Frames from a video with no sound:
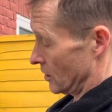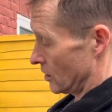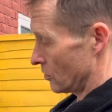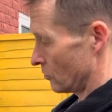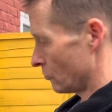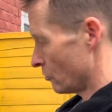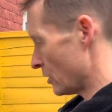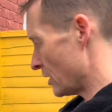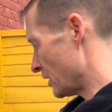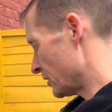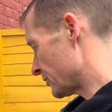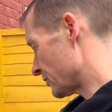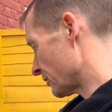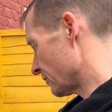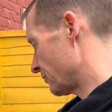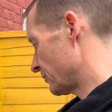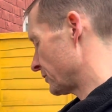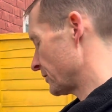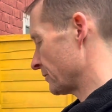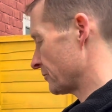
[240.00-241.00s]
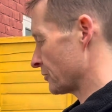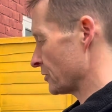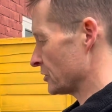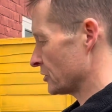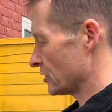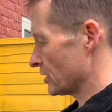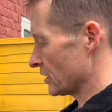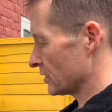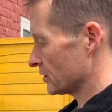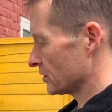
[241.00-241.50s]
a range of different
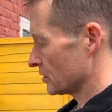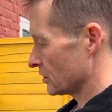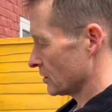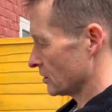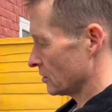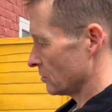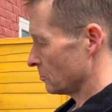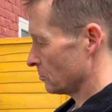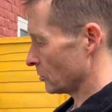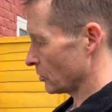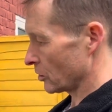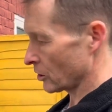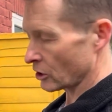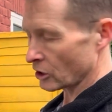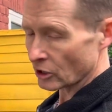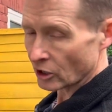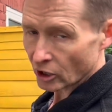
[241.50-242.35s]
jets, but they can